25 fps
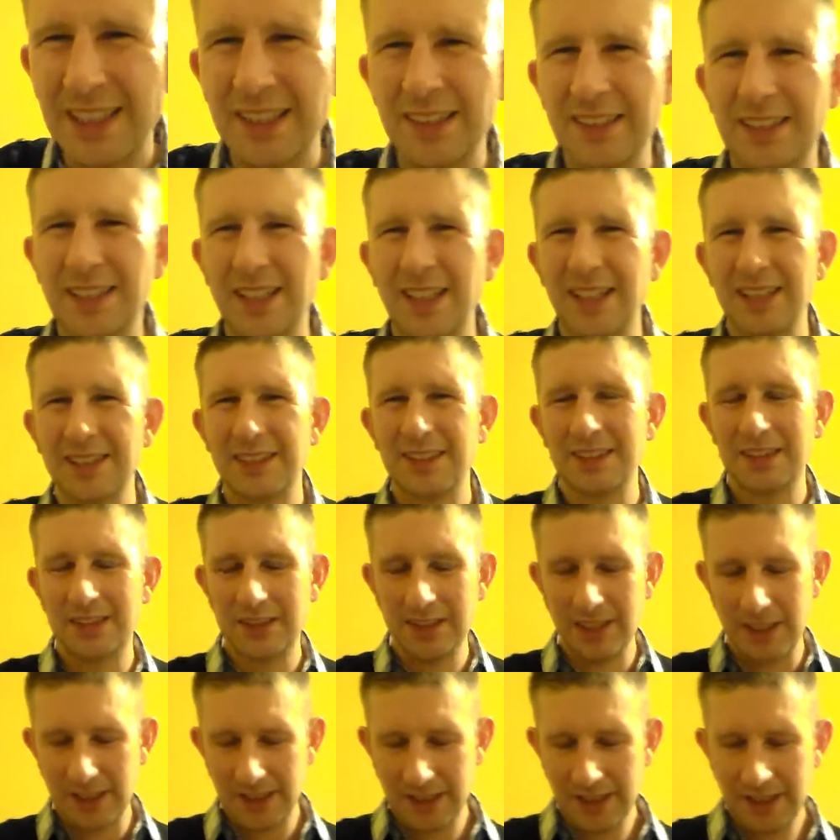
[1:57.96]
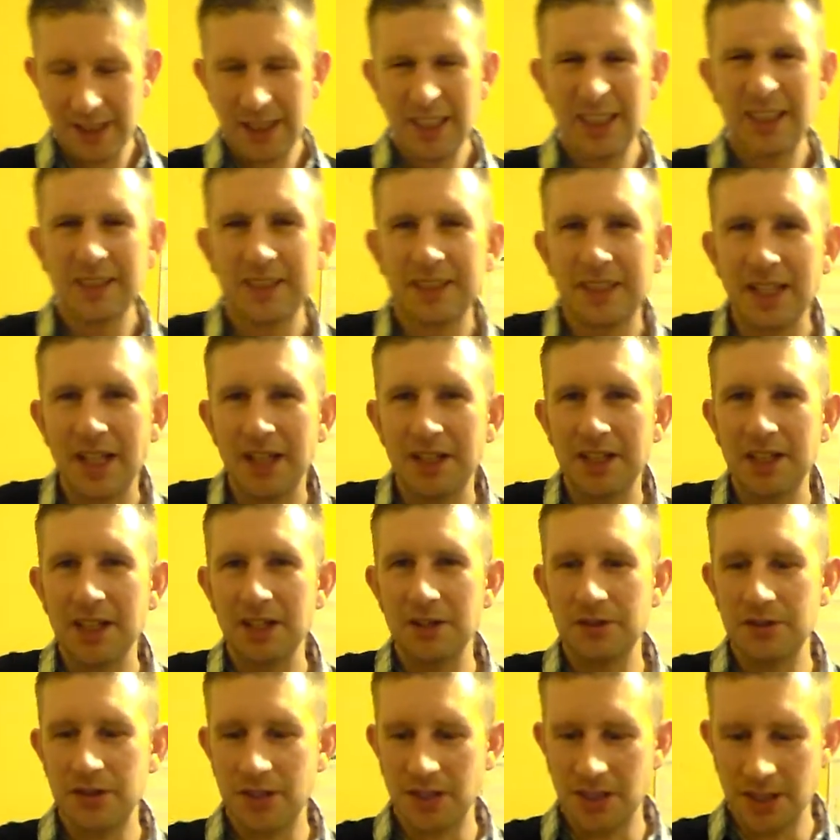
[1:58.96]
you know, it's hard to see. Let's get a
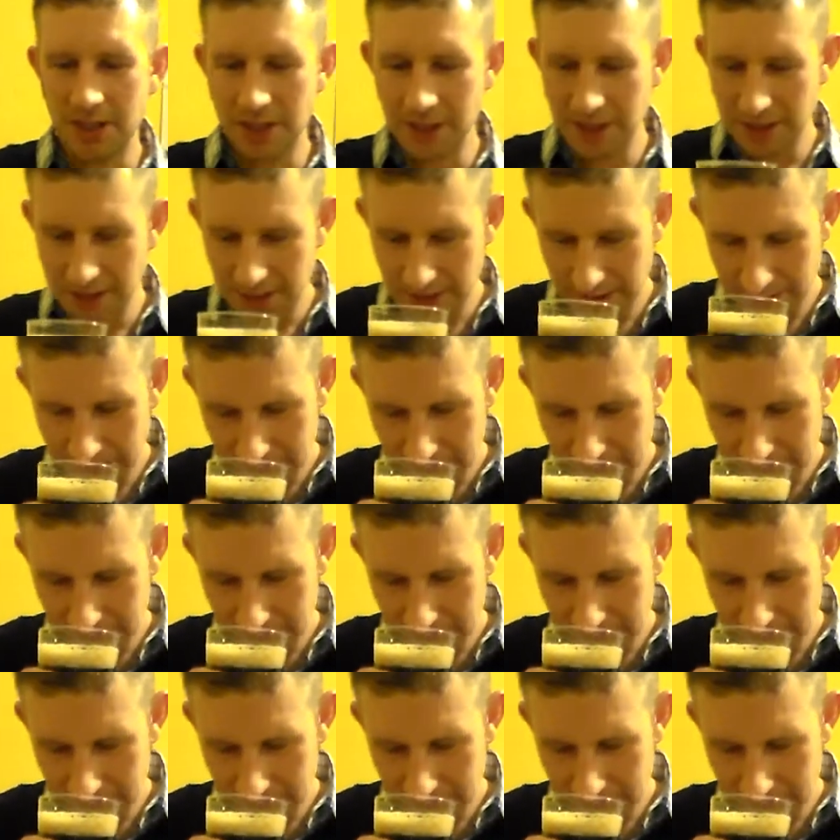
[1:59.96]
nose in.